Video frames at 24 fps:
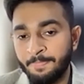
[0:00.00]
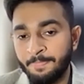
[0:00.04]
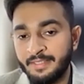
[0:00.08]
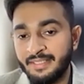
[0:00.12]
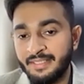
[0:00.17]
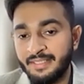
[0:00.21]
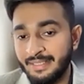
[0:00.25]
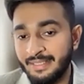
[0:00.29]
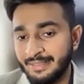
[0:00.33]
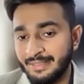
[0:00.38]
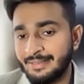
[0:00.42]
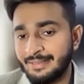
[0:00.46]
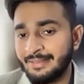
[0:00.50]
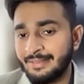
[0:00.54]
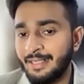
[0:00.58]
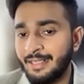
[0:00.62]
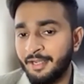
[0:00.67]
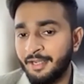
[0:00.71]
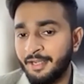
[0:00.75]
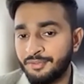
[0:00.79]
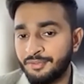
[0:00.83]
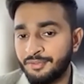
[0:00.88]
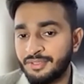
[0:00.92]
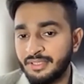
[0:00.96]
case
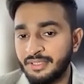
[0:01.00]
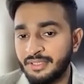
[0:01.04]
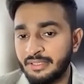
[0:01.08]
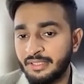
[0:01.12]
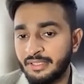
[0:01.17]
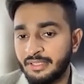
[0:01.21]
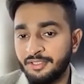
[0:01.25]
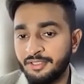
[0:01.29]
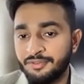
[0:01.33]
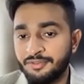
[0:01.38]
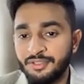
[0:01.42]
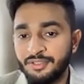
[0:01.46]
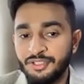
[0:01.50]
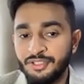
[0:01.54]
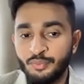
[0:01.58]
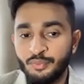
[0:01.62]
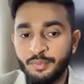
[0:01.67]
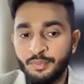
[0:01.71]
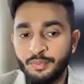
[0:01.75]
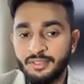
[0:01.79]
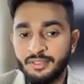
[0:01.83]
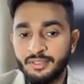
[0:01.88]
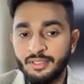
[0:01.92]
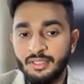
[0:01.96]
scenarios in countries
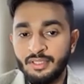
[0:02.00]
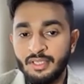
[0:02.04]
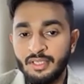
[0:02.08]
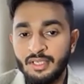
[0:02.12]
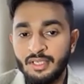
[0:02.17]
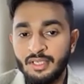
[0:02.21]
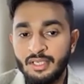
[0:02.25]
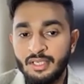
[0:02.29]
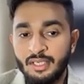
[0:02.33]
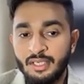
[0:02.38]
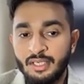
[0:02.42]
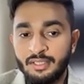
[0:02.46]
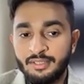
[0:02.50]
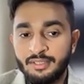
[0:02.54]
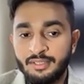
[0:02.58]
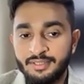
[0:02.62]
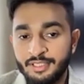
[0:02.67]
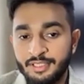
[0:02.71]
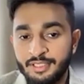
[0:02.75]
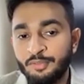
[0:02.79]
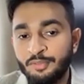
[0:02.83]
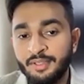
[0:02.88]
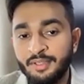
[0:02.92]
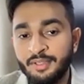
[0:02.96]
where
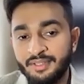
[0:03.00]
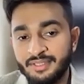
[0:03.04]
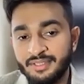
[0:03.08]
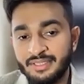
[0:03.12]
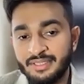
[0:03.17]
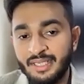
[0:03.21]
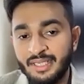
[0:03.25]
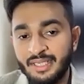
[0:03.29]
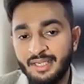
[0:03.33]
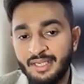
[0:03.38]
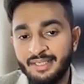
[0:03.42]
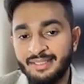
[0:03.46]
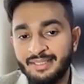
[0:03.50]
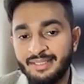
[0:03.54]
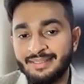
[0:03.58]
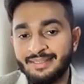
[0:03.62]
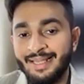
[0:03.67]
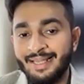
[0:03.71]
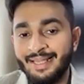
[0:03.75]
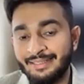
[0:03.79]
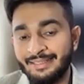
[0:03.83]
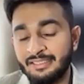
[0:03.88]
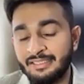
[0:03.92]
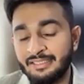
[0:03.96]
Zero Mothers Die is
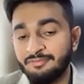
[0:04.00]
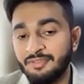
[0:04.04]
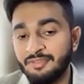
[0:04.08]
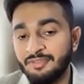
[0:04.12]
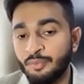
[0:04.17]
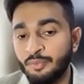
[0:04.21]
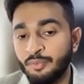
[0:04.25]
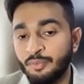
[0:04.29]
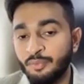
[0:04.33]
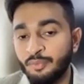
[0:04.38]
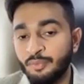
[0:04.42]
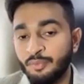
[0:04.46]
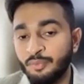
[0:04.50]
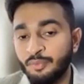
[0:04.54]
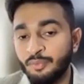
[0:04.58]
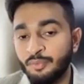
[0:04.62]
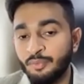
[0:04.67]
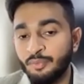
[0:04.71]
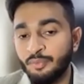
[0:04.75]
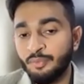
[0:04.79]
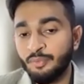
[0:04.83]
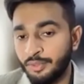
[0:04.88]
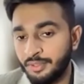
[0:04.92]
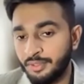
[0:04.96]
actively
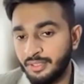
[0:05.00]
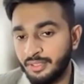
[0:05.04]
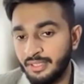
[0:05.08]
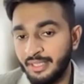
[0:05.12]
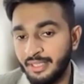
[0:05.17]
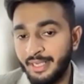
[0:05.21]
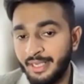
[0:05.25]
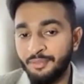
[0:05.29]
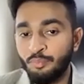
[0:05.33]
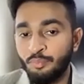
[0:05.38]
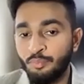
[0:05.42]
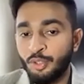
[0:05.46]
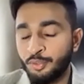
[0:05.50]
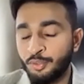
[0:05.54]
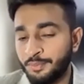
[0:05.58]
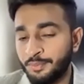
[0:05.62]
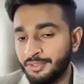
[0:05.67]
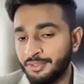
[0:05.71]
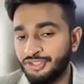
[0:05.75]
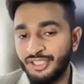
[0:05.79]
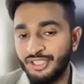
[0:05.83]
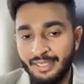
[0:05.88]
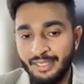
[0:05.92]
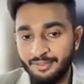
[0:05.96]
working,
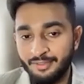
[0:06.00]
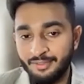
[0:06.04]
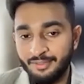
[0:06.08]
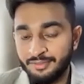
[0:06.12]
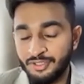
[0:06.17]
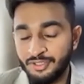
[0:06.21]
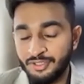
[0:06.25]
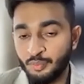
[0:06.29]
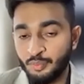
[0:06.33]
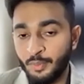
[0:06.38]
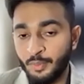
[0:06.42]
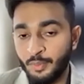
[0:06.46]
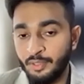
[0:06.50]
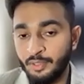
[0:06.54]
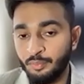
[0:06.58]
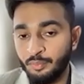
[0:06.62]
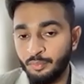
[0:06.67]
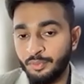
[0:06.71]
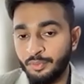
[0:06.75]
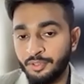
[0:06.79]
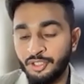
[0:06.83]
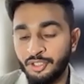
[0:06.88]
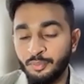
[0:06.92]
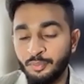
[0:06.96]
and what were the challenges while
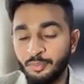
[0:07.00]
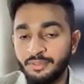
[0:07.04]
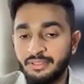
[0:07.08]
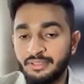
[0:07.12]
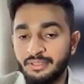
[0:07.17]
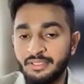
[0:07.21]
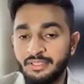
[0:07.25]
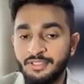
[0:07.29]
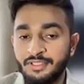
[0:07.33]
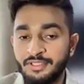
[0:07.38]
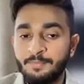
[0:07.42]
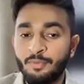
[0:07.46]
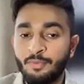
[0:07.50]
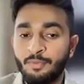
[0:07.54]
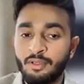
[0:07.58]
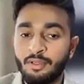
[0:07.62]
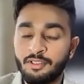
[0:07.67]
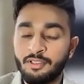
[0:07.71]
working with these small